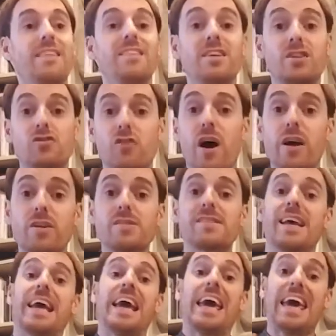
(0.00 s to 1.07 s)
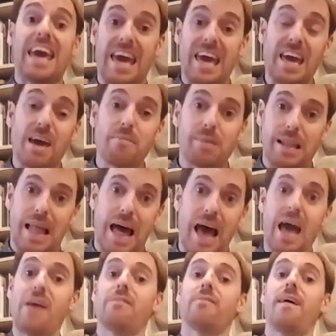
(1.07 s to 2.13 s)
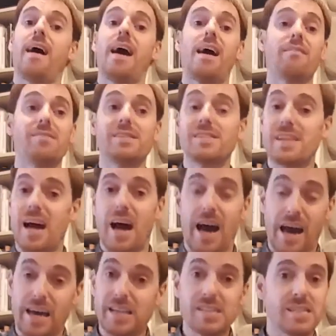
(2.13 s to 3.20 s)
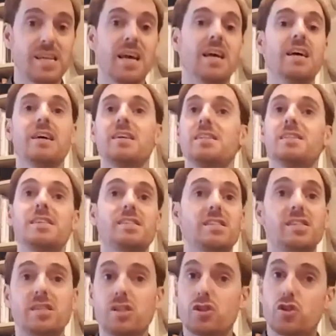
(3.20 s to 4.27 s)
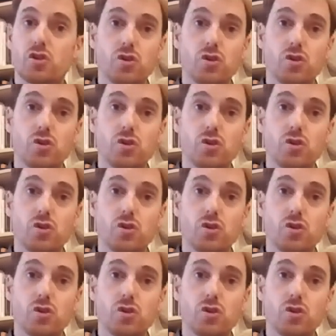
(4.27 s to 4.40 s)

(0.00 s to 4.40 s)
and they're trying to say, hey, I'm alive. I haven't died. This is a true